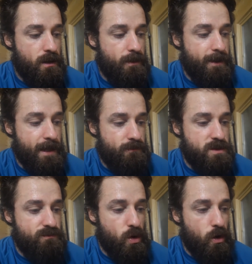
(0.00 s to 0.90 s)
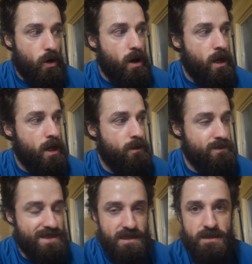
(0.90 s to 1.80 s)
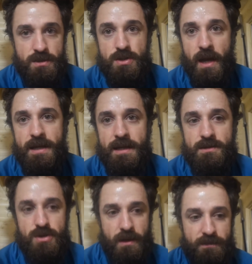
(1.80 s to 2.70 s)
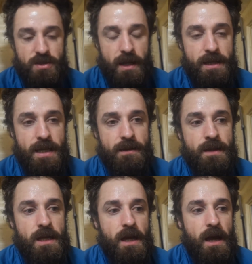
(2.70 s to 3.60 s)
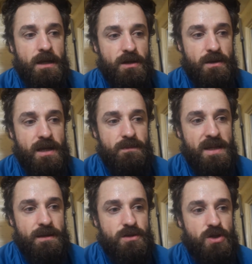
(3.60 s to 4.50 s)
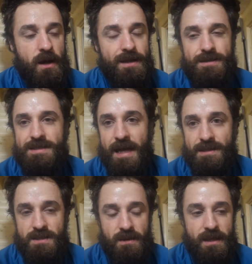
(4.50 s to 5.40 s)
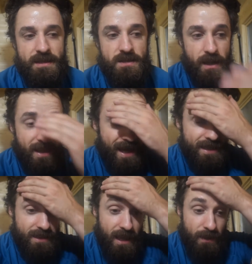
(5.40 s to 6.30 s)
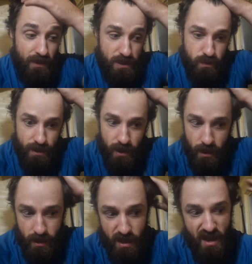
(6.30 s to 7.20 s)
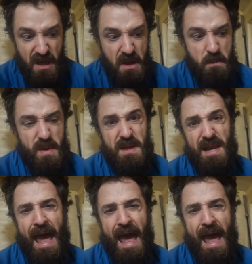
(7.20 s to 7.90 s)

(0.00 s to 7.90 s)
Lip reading: It was more resistance training, strength training. You know, there'd be giant sets and things like that in there, which would be an